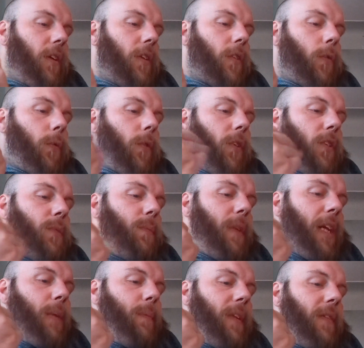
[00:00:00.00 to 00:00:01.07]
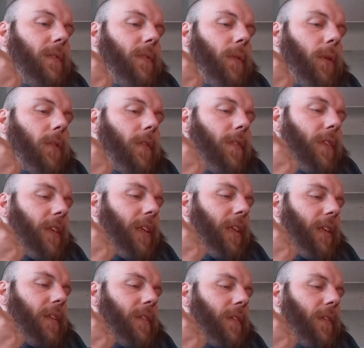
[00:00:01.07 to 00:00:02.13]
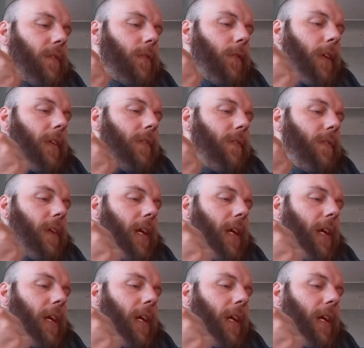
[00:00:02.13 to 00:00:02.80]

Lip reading: The world may be full of things of great